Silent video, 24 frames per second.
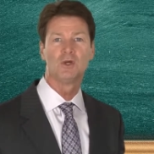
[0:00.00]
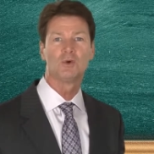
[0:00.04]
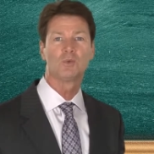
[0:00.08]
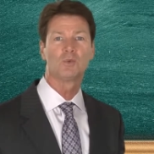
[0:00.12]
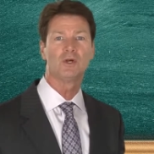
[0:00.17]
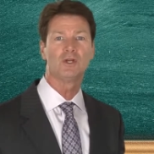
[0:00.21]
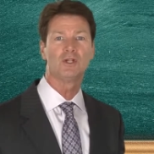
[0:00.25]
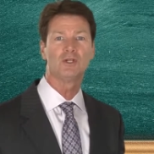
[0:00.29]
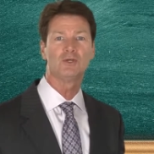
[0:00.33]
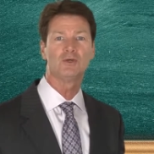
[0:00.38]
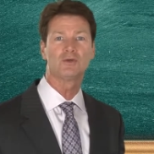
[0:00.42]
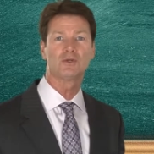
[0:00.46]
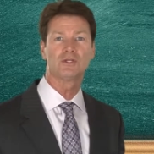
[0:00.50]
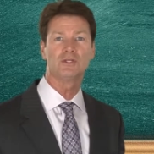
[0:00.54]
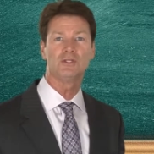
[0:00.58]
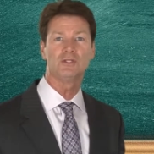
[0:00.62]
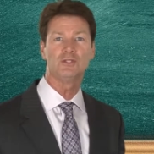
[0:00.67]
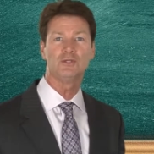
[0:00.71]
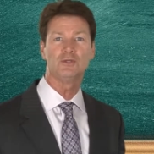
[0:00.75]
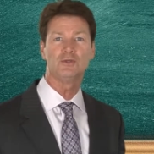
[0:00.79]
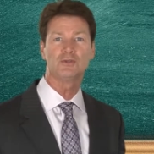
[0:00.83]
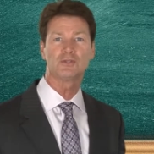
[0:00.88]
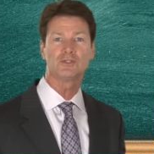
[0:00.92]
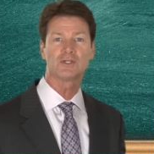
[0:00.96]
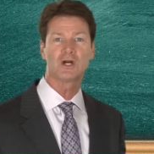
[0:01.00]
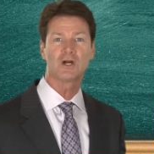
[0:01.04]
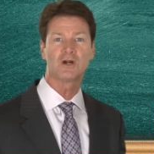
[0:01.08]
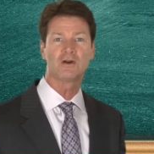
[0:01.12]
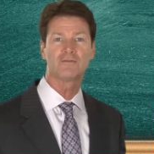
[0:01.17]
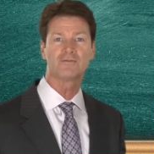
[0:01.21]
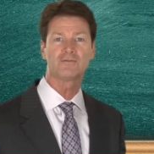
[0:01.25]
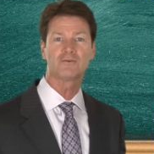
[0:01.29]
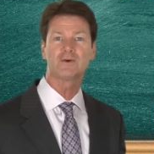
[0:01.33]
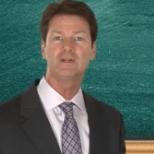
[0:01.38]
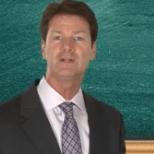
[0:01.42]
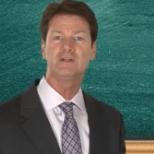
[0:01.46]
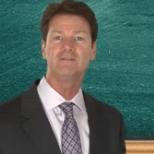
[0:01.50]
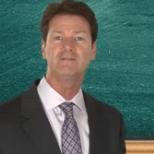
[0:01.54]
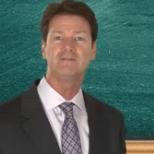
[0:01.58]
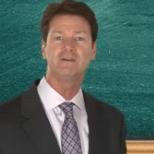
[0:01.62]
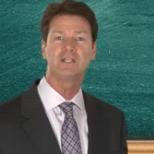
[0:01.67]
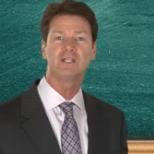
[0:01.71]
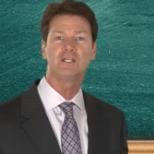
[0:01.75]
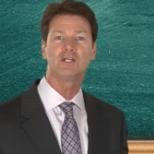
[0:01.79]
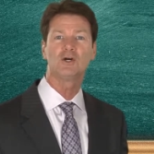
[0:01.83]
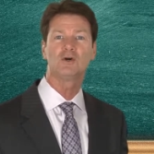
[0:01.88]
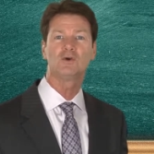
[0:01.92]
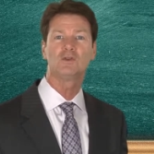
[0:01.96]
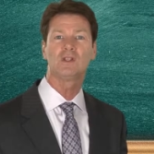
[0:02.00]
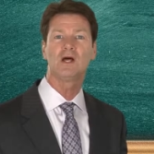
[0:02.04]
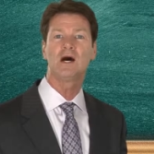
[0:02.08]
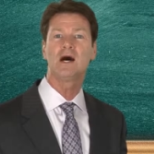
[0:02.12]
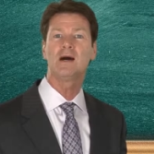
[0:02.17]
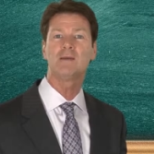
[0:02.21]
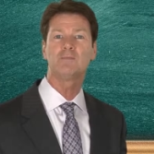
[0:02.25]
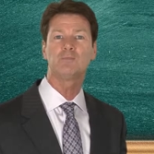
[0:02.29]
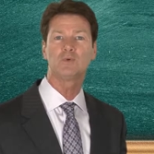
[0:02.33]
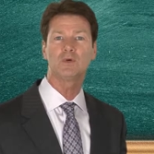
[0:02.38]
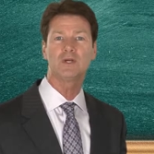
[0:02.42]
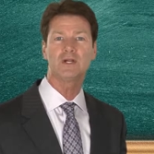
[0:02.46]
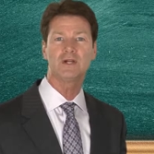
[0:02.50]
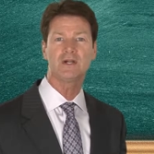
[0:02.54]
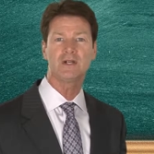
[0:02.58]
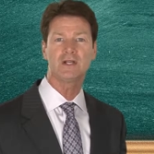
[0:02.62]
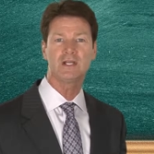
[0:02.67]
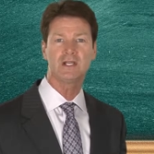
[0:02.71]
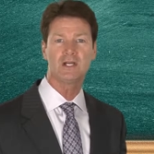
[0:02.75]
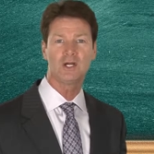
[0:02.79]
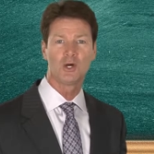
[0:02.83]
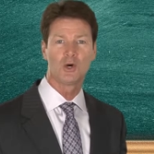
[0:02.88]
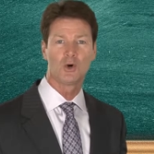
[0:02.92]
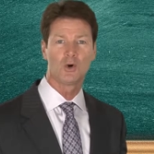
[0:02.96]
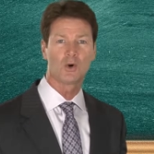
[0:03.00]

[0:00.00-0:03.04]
where you can use our free video library